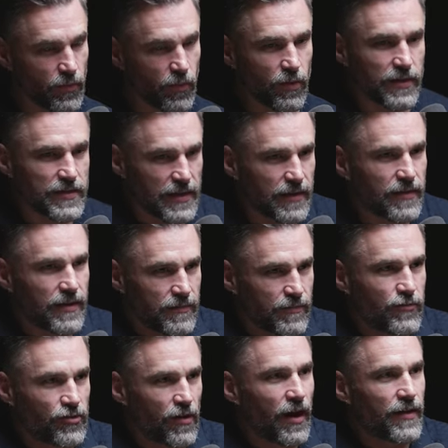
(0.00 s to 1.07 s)
what is it that
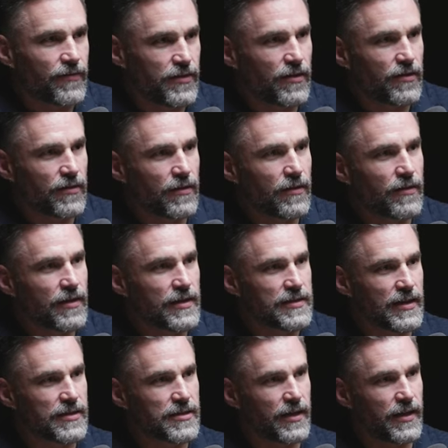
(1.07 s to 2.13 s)
drives you,
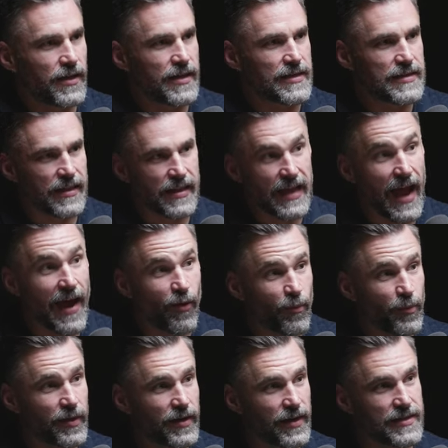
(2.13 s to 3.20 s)
essentially? Is it the
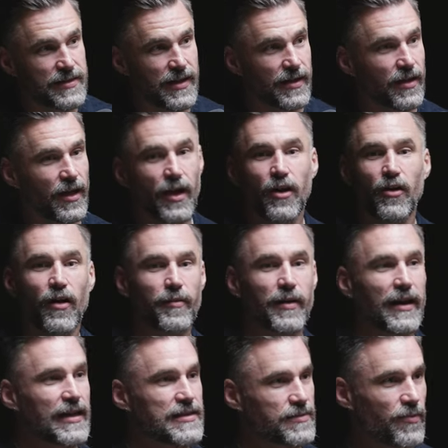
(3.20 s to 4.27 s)
output? Is it, I'm
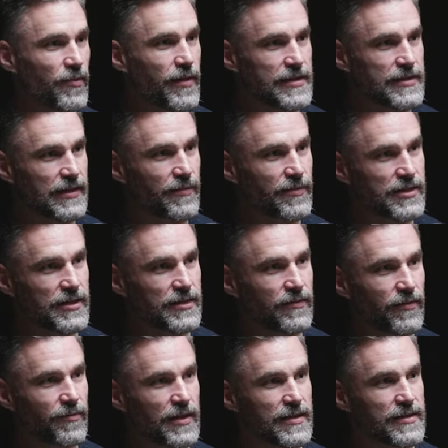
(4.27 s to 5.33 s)
going to get some amazing images
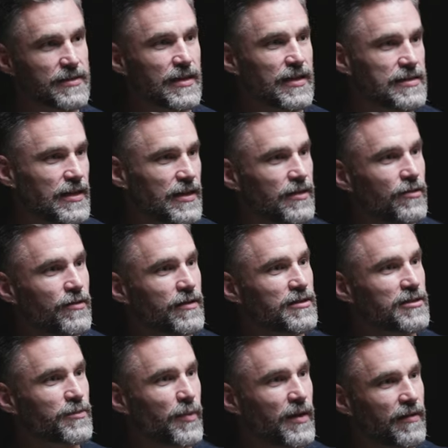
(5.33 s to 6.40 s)
from this? Is it your
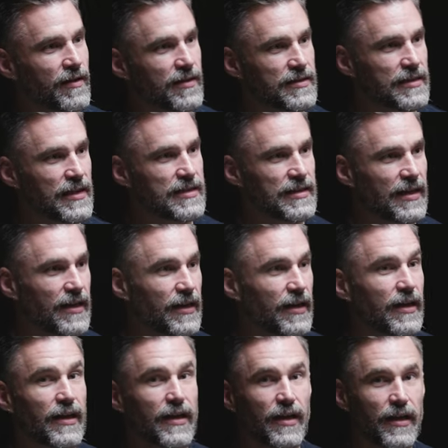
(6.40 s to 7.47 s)
experience? Is it
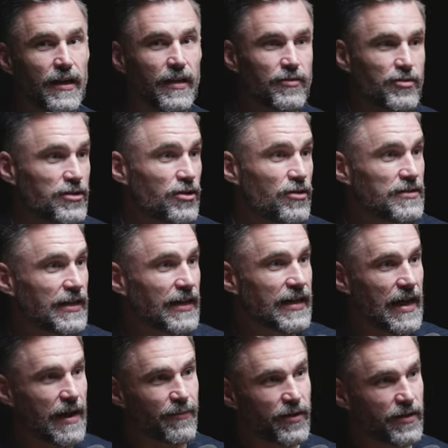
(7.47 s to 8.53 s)
just using a
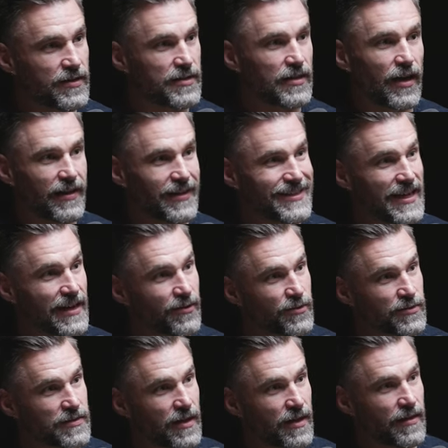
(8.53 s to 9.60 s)
camera because you like the
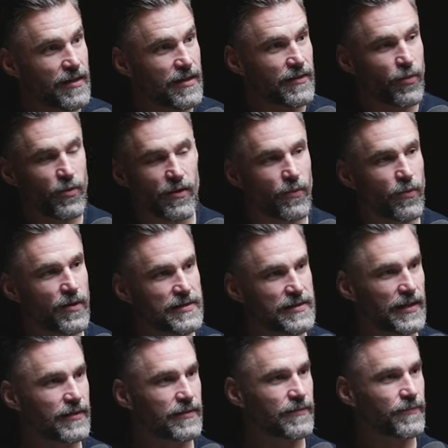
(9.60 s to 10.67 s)
technical side of things? What is
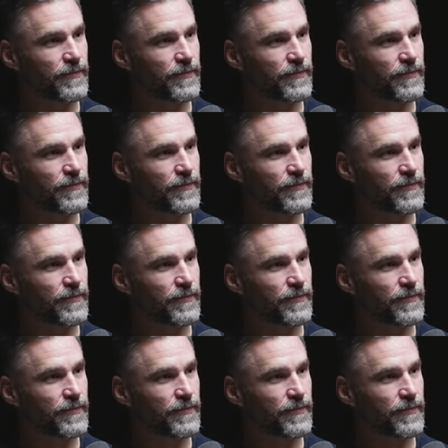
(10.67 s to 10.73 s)
it?